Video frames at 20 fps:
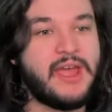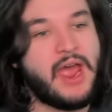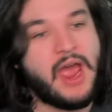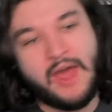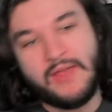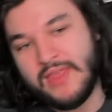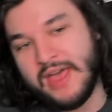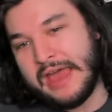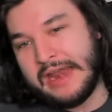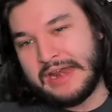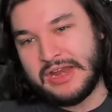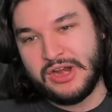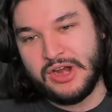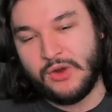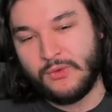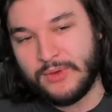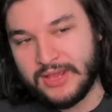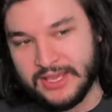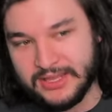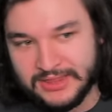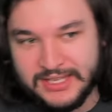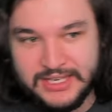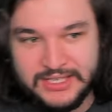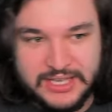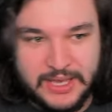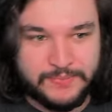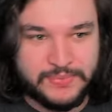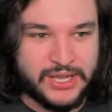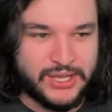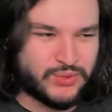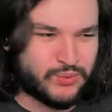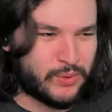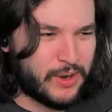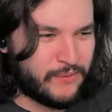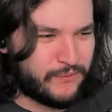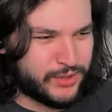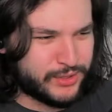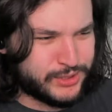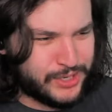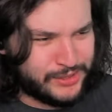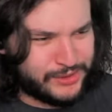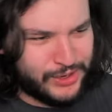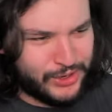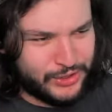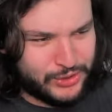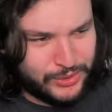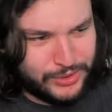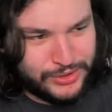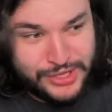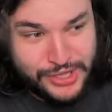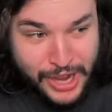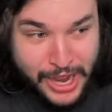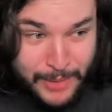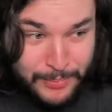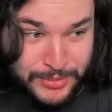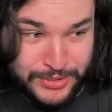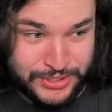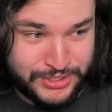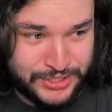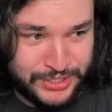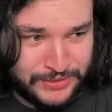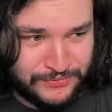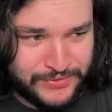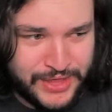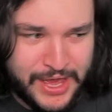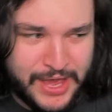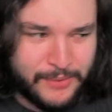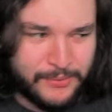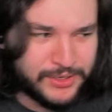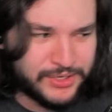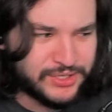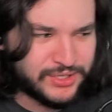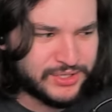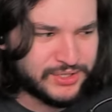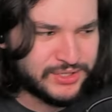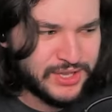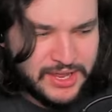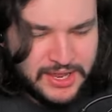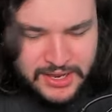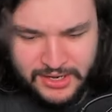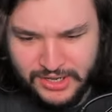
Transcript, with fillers: And then, you know, we get these updates where it feels like they're doing the opposite of that, which is,